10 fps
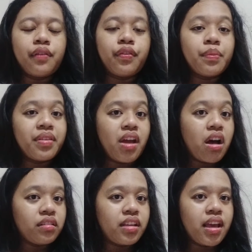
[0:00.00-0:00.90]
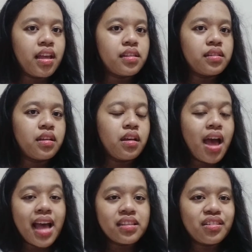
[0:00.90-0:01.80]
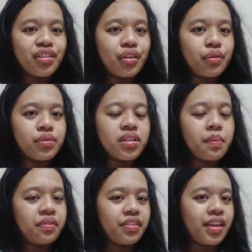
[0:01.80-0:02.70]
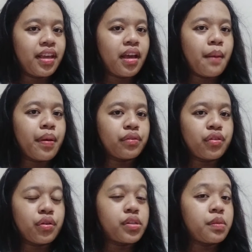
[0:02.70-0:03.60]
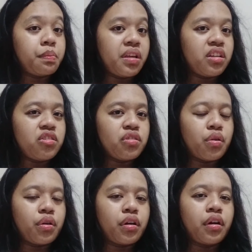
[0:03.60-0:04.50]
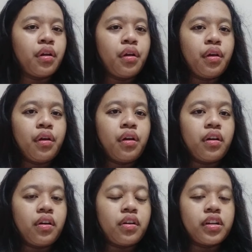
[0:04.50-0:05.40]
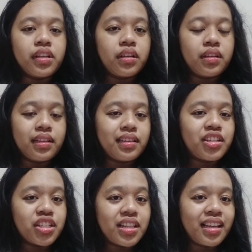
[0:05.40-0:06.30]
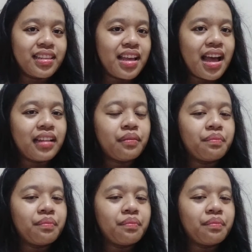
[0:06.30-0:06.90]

from the audience ask you something about your speech or just like that,